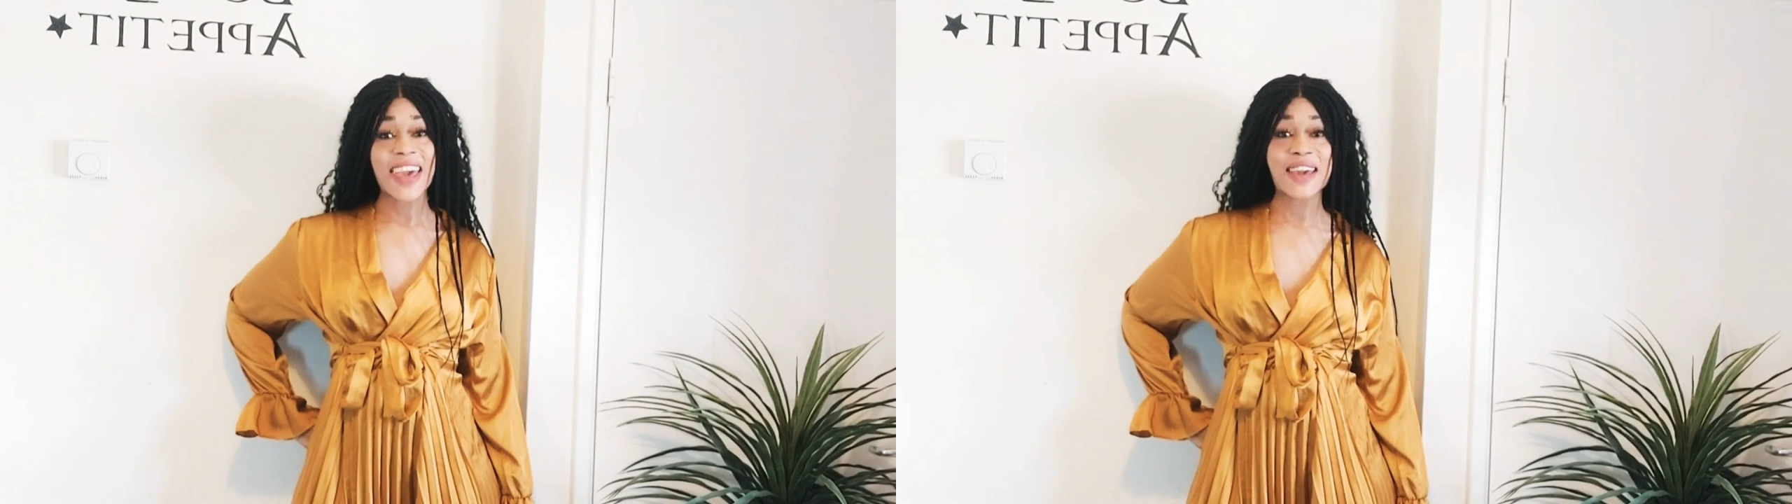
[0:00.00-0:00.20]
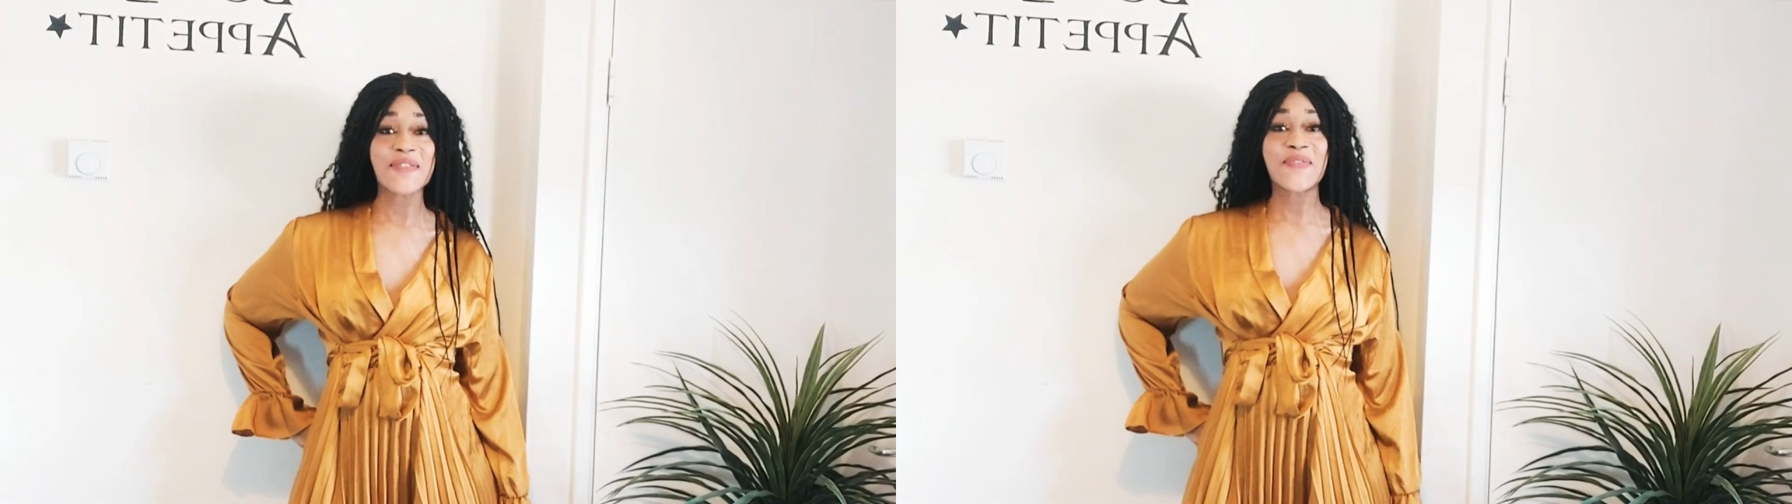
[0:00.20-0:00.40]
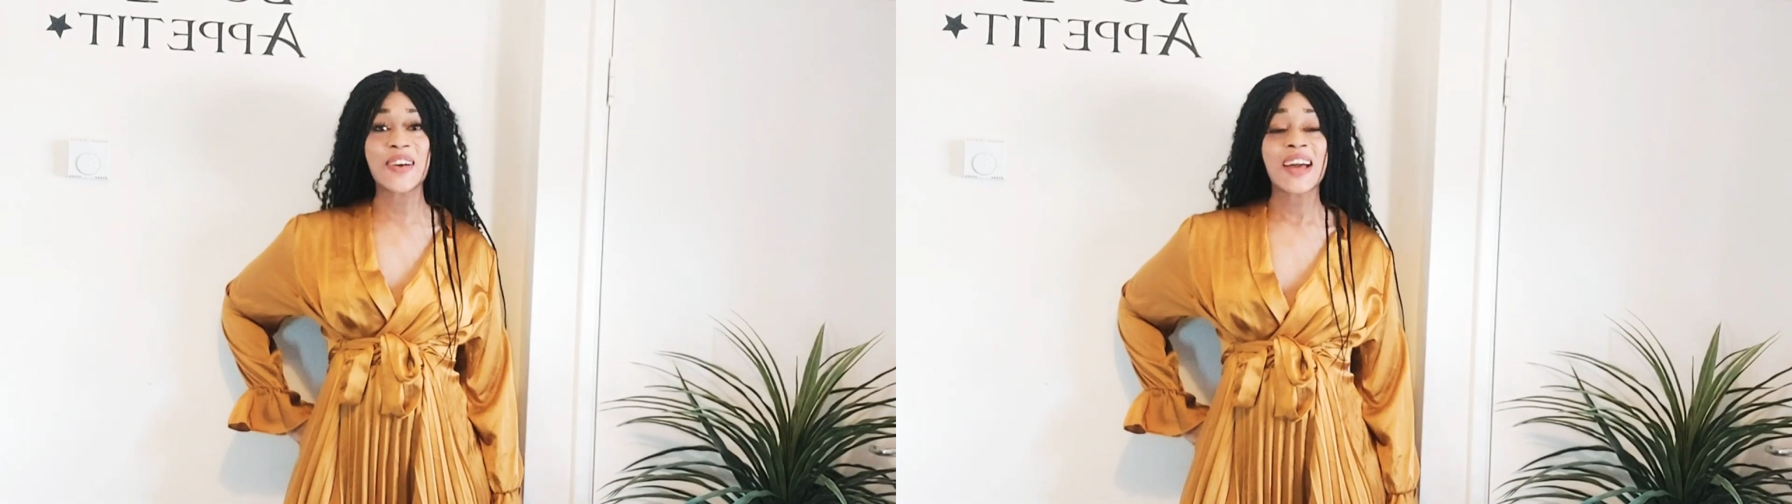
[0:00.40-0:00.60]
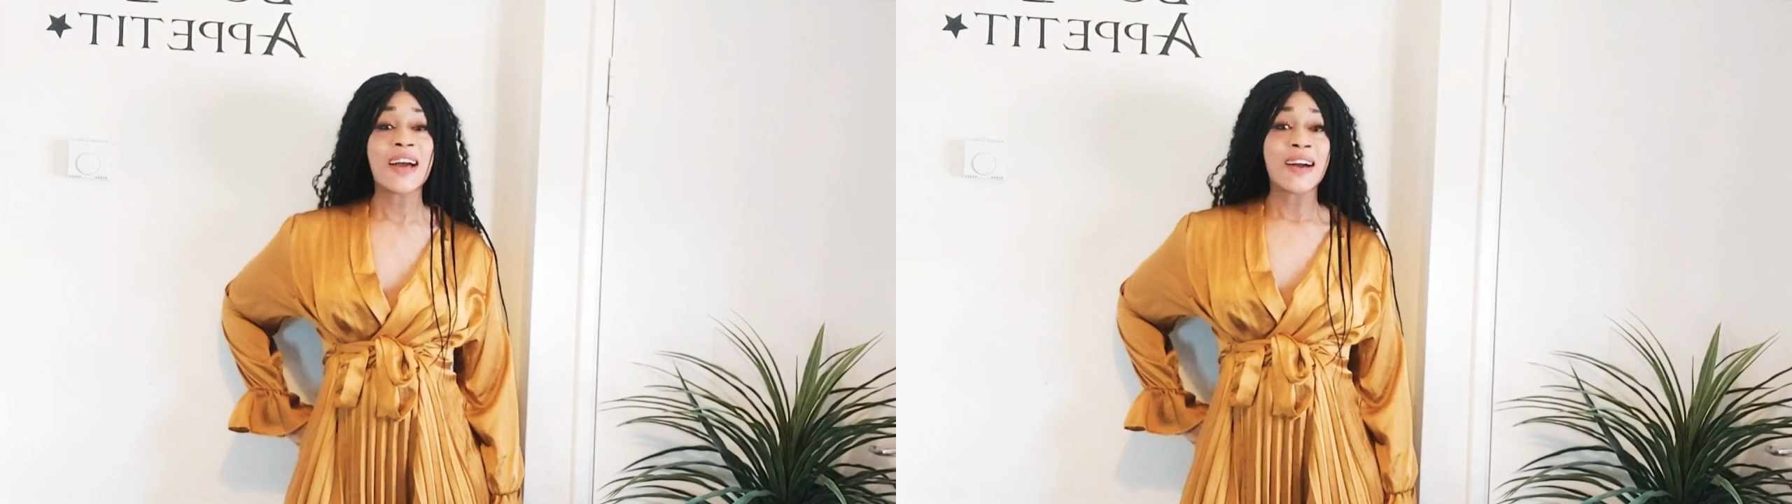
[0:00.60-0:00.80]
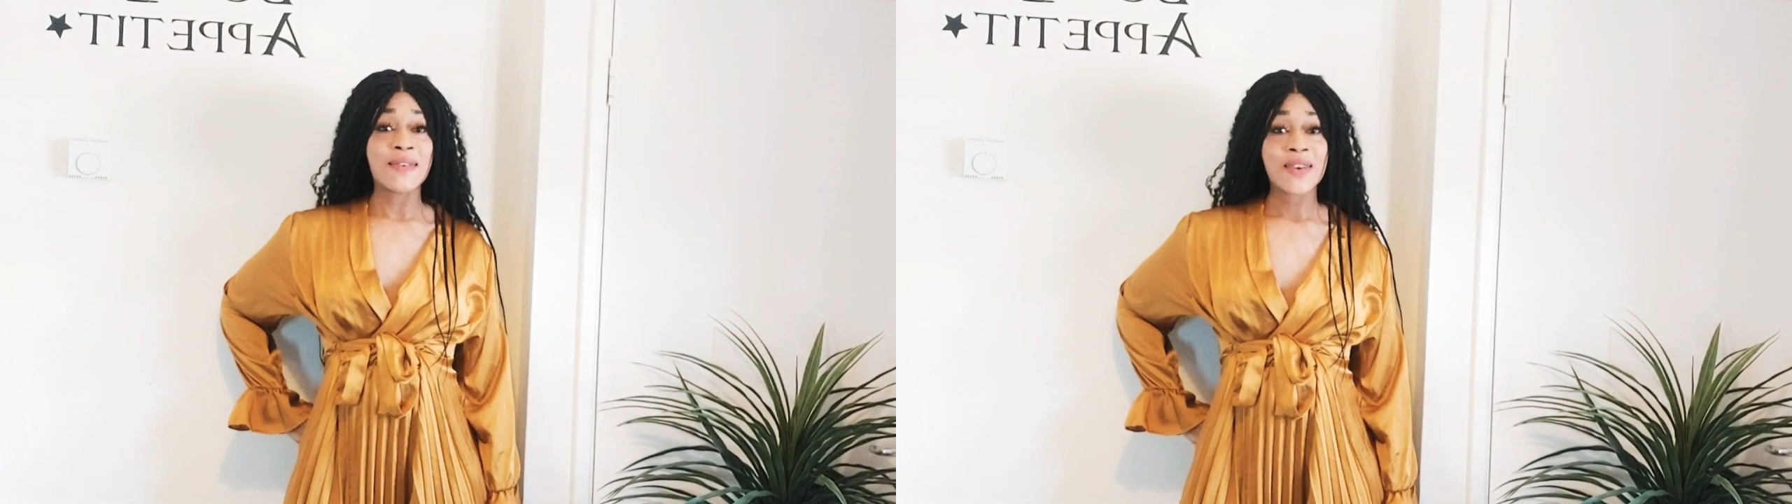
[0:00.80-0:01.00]
so
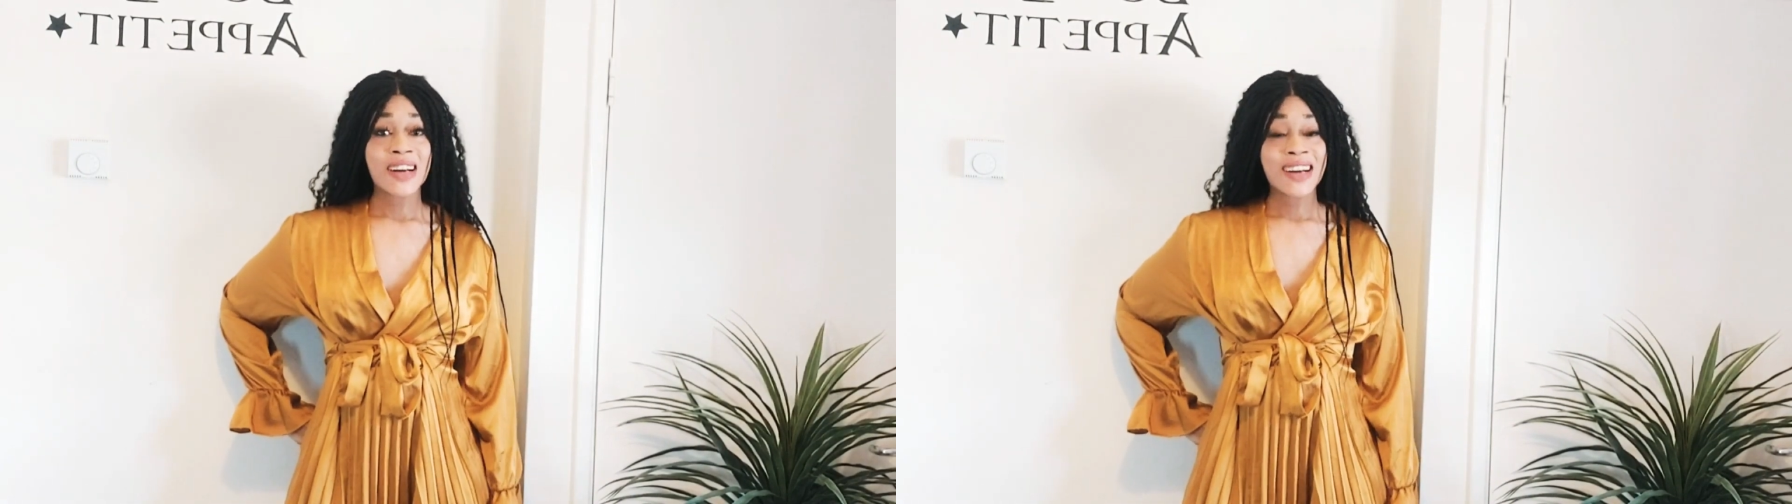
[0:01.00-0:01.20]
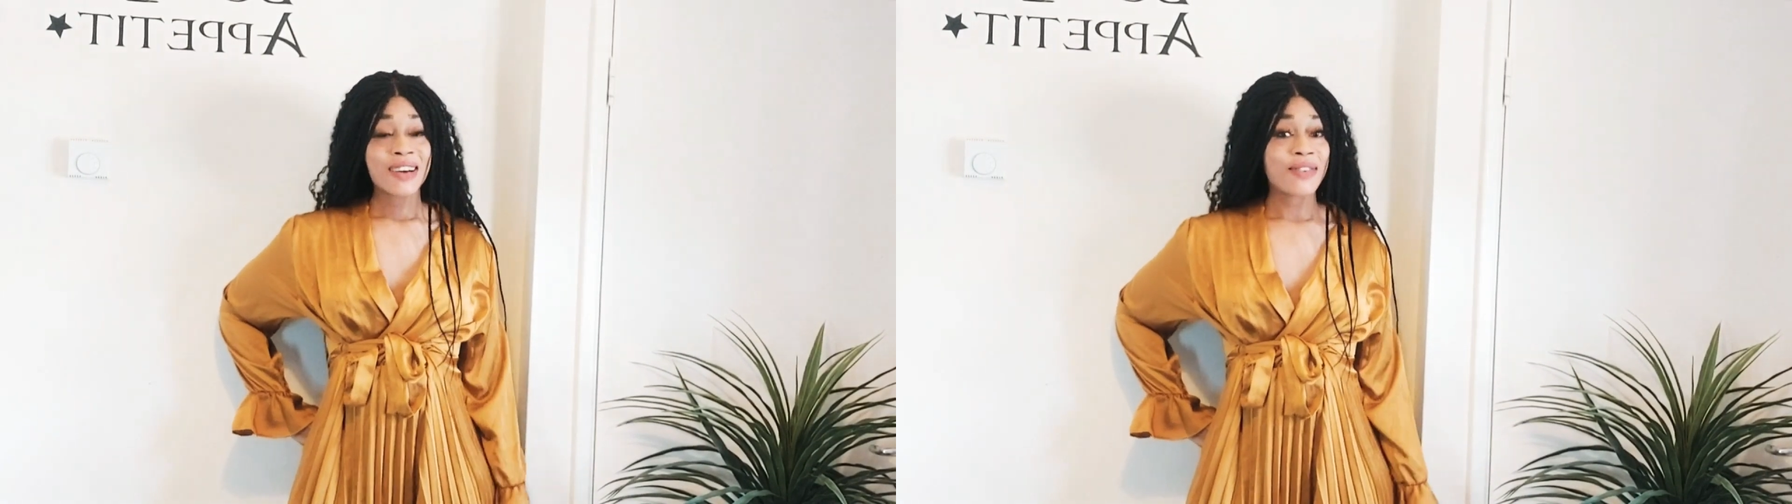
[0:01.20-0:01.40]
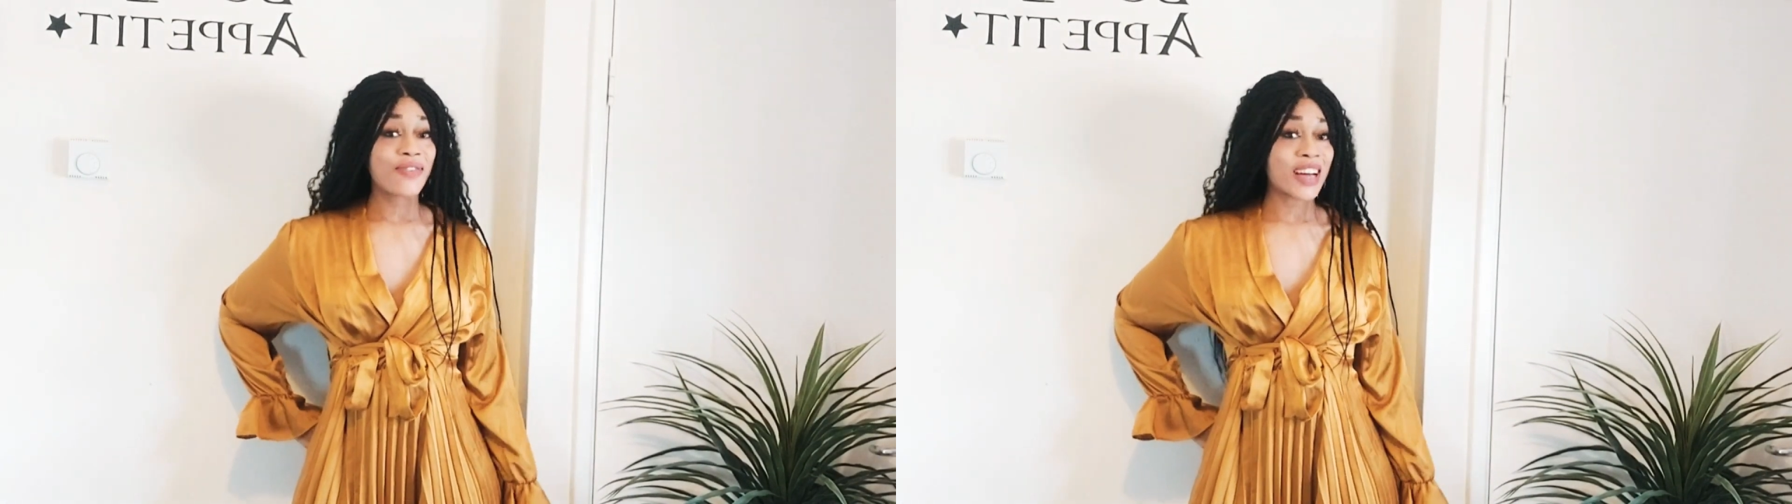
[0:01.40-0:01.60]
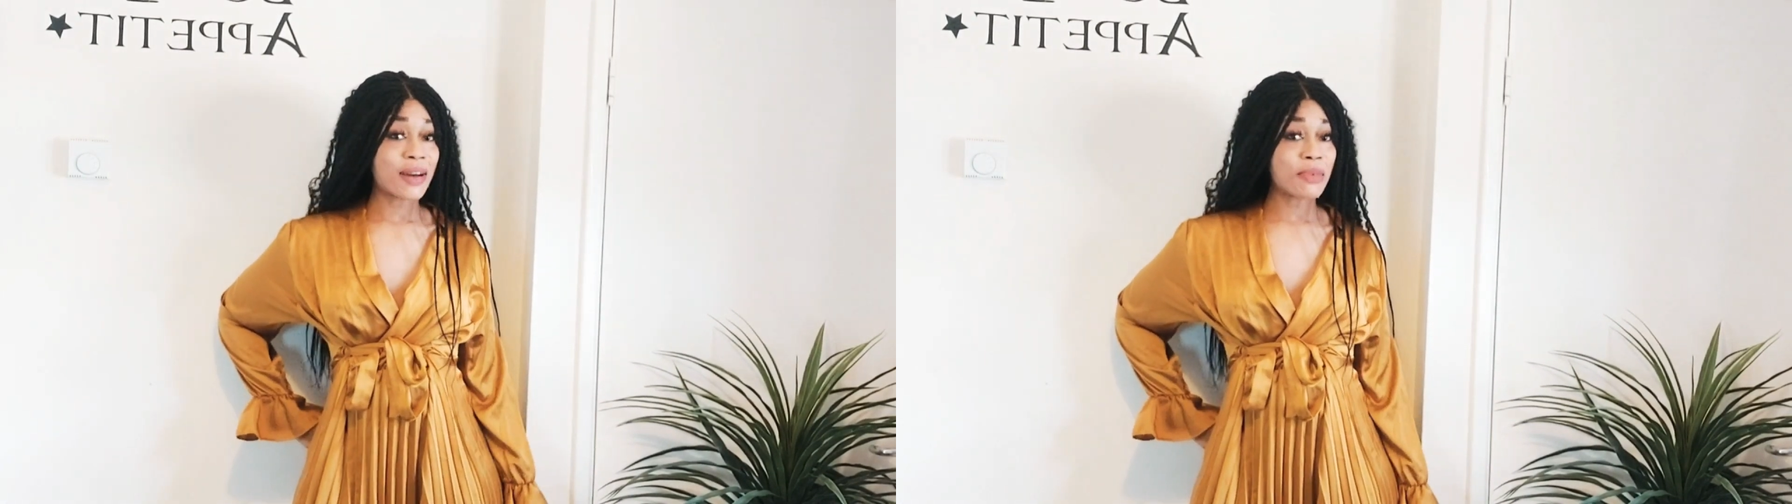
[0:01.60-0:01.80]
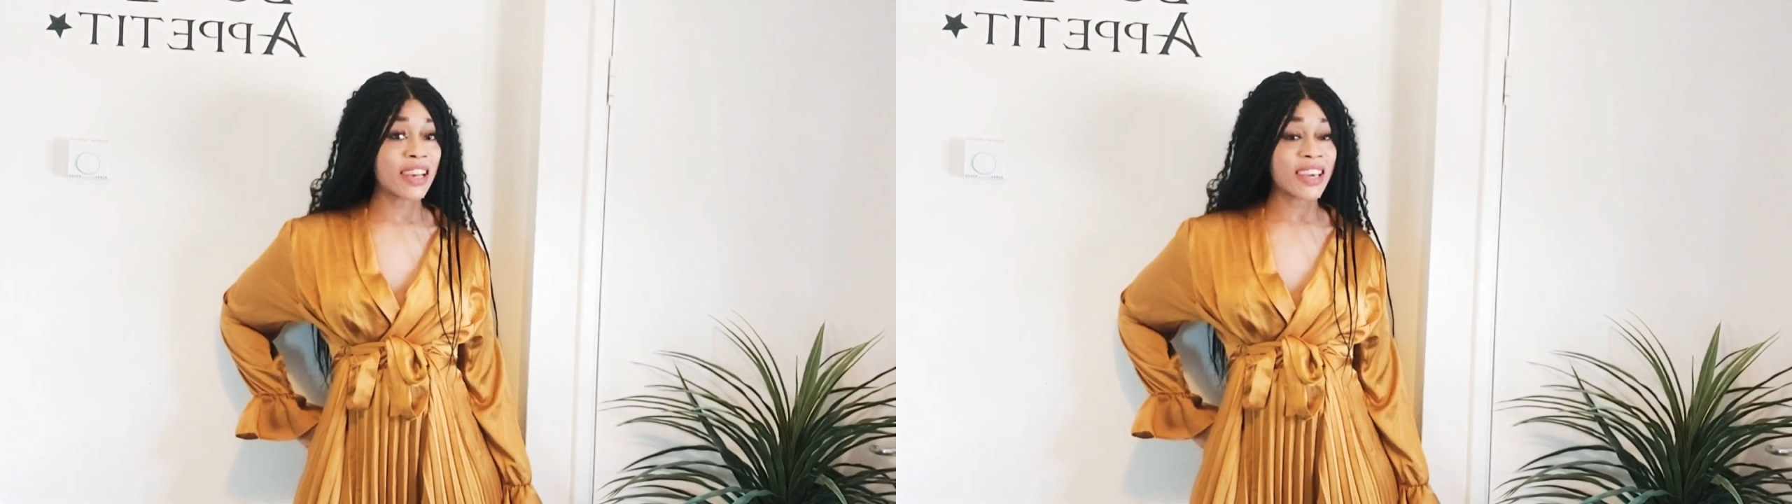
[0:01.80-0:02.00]
this one
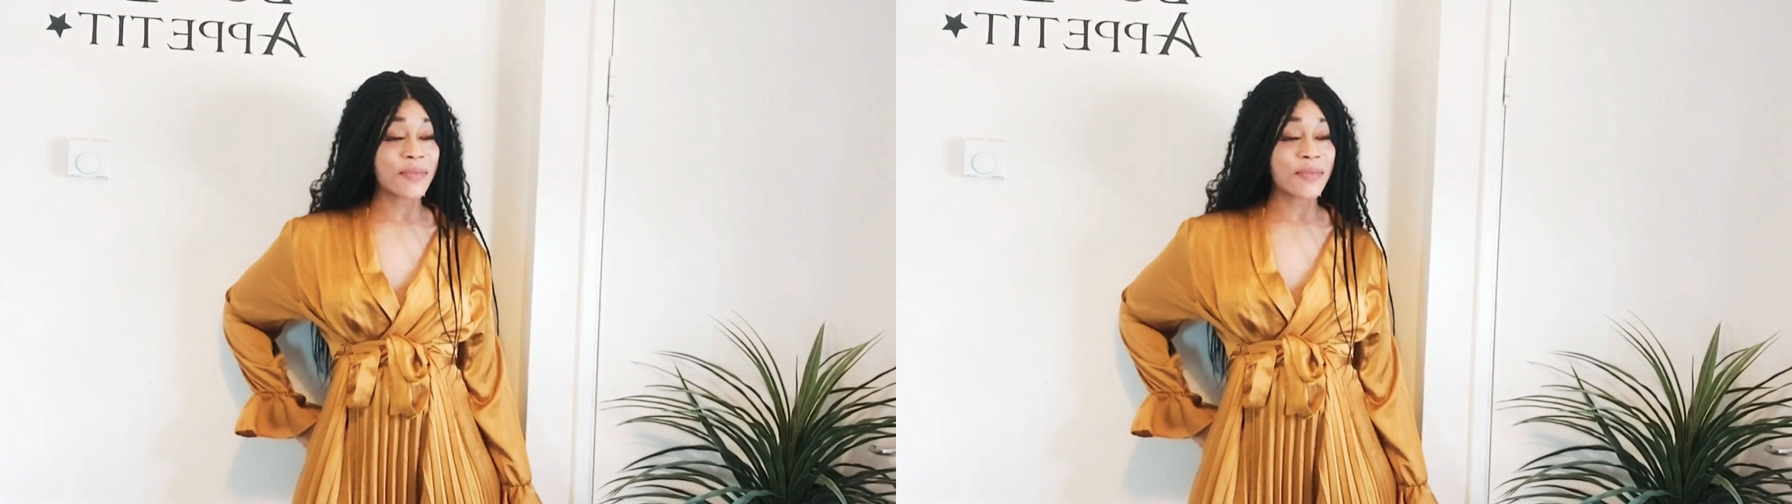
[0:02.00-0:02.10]
is one